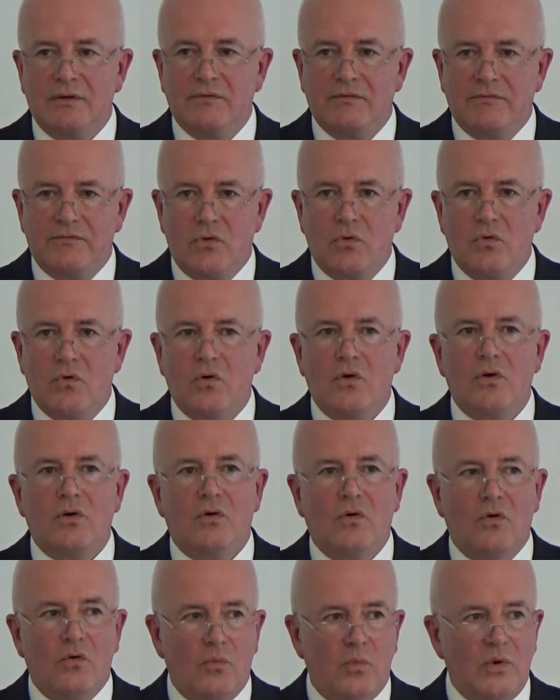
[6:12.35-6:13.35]
for
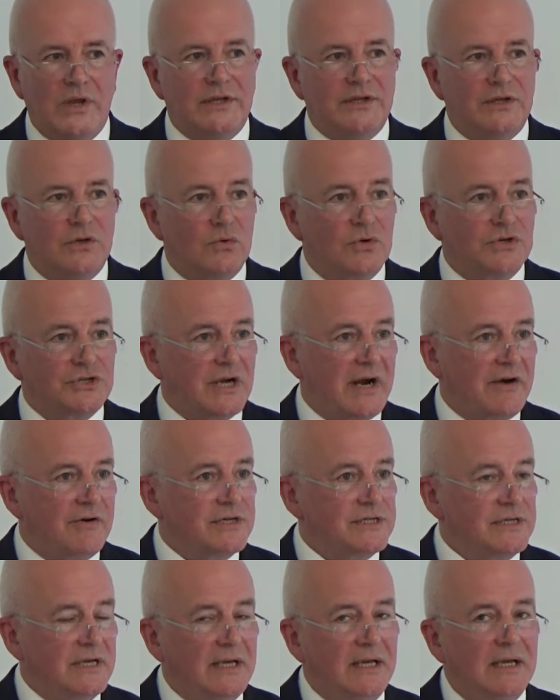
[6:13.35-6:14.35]
or with your
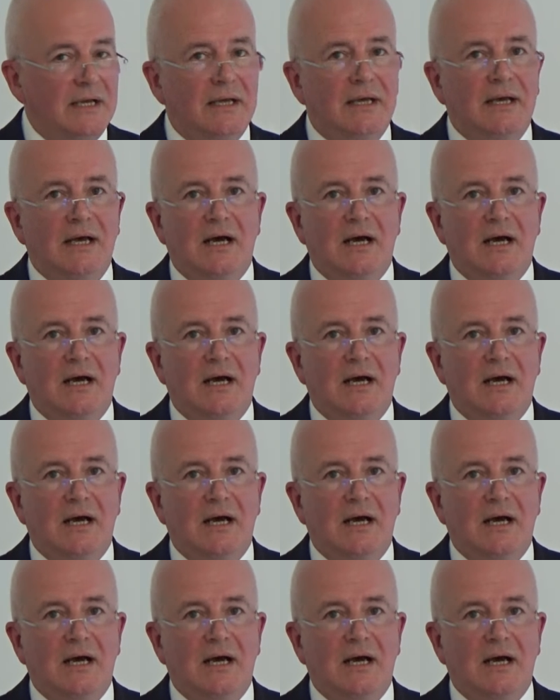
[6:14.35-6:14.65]
charity